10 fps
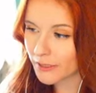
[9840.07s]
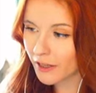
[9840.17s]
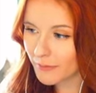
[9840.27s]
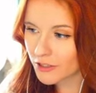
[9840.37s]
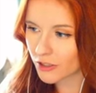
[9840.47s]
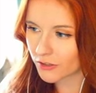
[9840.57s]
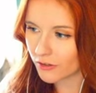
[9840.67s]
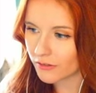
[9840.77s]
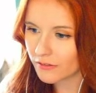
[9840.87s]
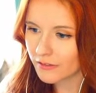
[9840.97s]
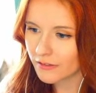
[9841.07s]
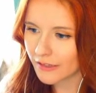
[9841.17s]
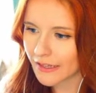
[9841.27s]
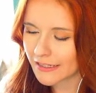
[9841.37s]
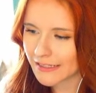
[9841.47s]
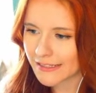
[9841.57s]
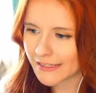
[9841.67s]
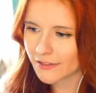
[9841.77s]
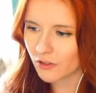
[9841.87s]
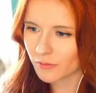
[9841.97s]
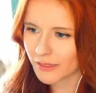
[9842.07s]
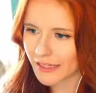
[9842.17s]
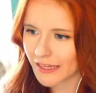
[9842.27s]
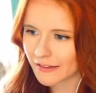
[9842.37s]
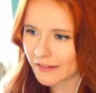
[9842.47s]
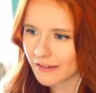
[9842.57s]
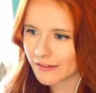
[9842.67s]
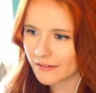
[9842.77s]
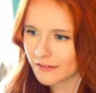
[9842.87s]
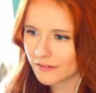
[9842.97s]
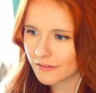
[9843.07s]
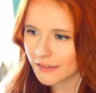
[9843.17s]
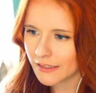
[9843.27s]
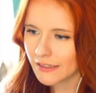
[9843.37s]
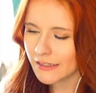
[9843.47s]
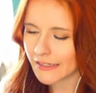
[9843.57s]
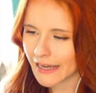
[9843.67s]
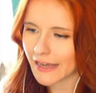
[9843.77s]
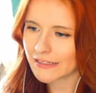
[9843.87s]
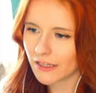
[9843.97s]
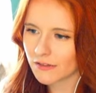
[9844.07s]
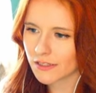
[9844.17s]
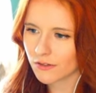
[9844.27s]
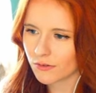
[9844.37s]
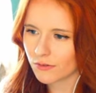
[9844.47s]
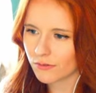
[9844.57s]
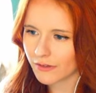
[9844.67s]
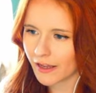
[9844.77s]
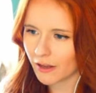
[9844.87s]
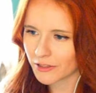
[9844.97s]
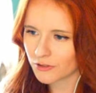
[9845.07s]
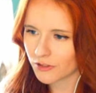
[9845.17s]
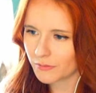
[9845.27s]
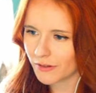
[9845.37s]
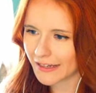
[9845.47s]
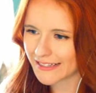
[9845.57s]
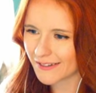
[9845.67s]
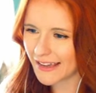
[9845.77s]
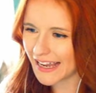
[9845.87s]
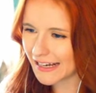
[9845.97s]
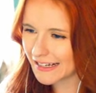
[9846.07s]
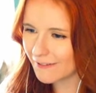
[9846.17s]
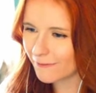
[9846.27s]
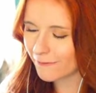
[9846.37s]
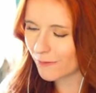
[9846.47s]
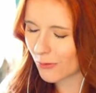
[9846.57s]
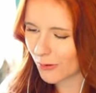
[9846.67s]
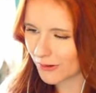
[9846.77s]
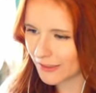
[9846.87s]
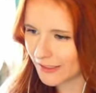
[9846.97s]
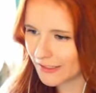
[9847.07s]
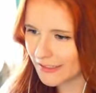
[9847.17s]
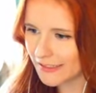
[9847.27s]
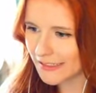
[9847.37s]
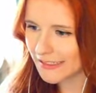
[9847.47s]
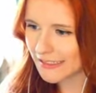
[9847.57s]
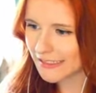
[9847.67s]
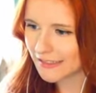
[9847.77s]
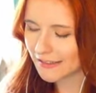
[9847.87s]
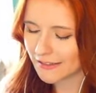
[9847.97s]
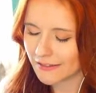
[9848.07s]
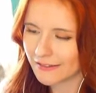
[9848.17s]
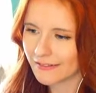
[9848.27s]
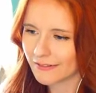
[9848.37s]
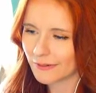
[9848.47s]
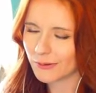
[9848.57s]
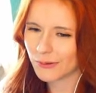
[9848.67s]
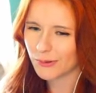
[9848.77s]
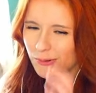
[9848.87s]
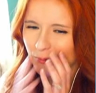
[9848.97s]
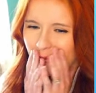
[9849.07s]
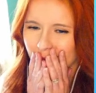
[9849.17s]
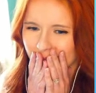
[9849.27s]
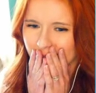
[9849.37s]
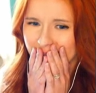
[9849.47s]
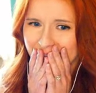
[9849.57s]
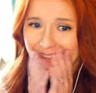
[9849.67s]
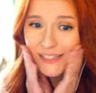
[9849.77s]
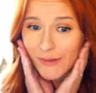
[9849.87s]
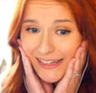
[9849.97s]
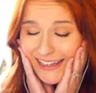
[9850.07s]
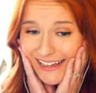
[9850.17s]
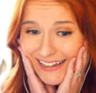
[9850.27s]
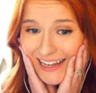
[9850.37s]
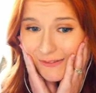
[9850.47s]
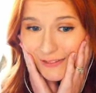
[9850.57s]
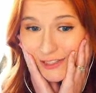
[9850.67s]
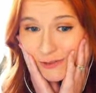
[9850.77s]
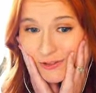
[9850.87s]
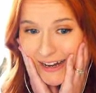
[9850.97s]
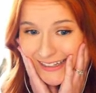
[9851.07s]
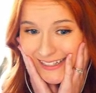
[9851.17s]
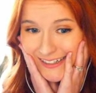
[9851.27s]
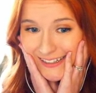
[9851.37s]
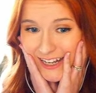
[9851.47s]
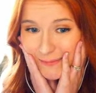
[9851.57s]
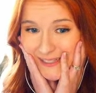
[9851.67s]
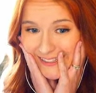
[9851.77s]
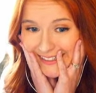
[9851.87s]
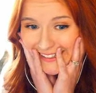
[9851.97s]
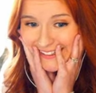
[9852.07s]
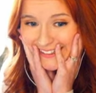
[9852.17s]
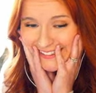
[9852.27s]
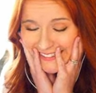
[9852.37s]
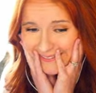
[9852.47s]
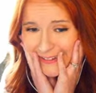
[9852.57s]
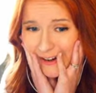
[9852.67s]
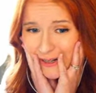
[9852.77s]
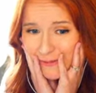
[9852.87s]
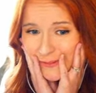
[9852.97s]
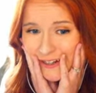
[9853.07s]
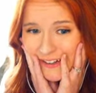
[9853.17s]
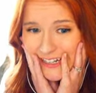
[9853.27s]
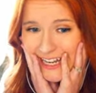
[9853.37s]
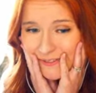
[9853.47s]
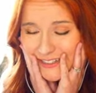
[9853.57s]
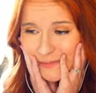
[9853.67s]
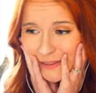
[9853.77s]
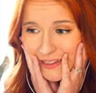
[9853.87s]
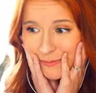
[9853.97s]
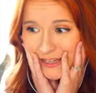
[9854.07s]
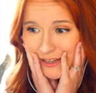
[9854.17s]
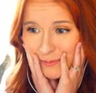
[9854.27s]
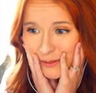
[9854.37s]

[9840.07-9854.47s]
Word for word: out my journal, I think DC told me that. Yeah, it tells you how much room. Okay, so 84. Ooh. So I can't have two Triceratops in here. We are we are gonna have to split them up,